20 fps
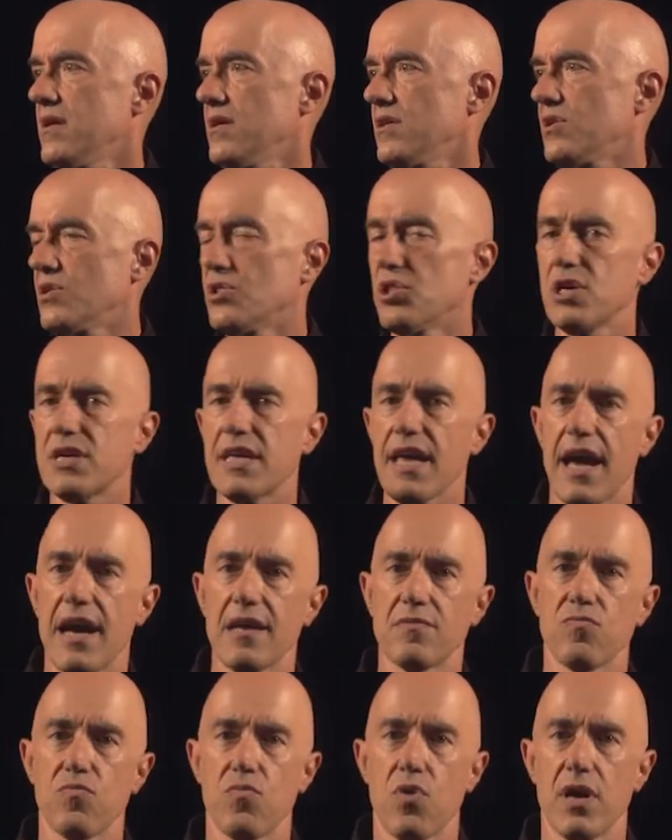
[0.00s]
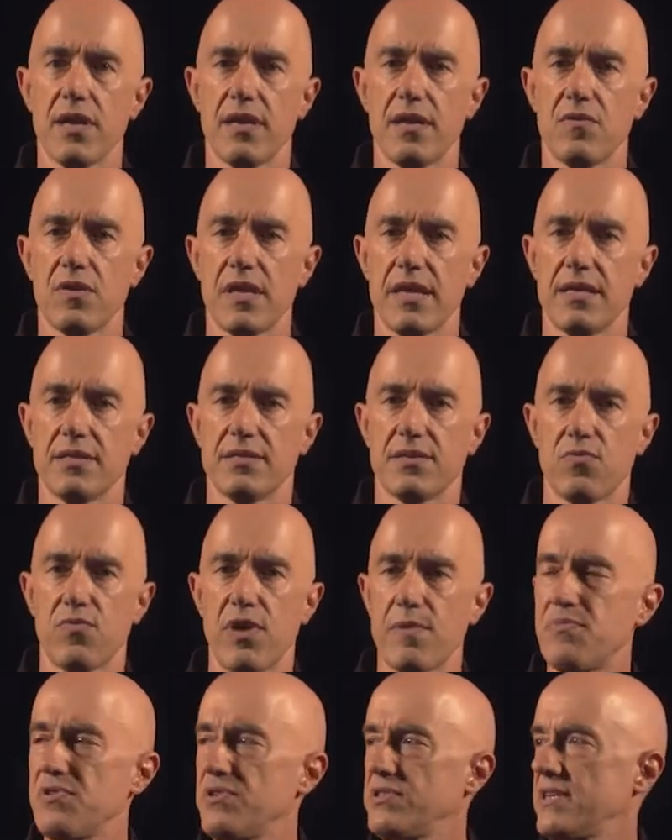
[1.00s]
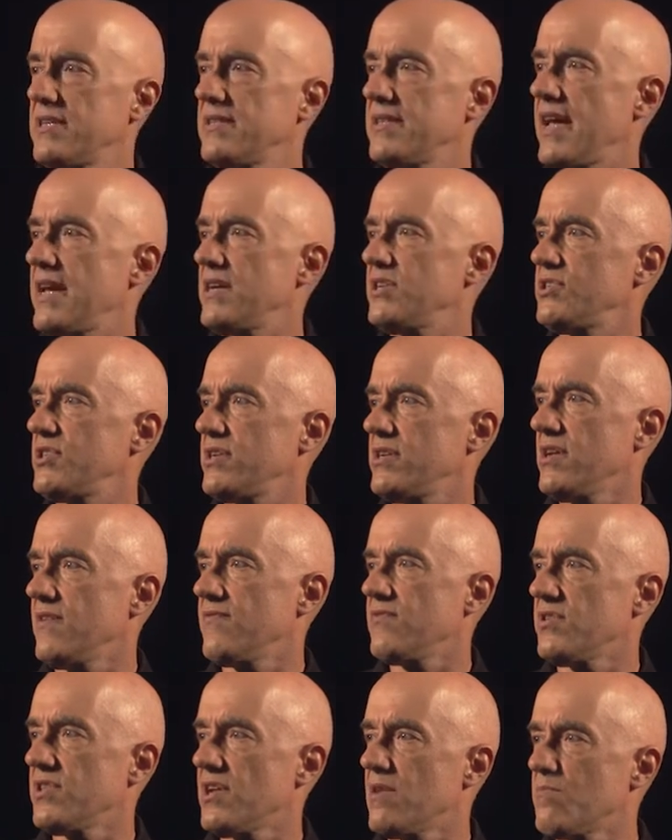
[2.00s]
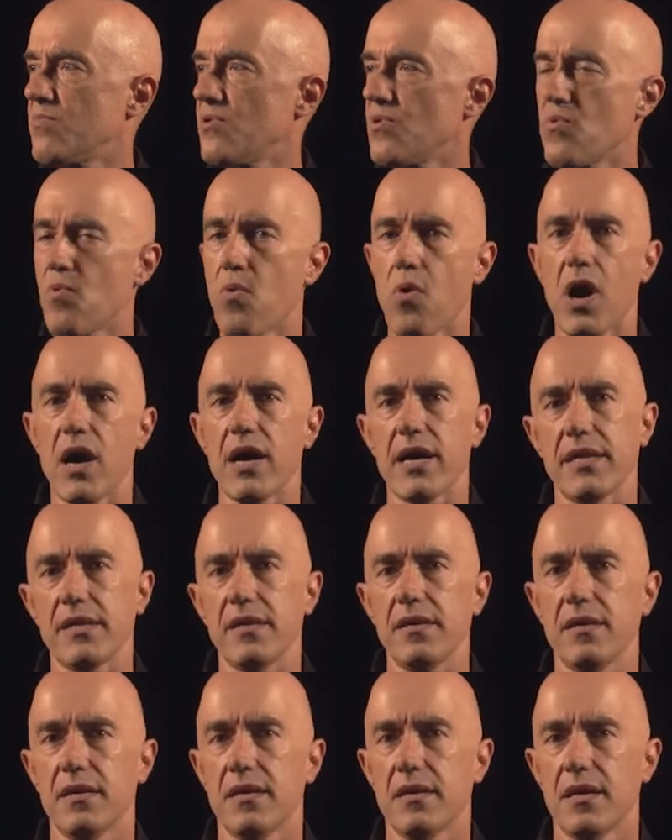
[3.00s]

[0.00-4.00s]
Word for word: you look at what is the representation of the number 1,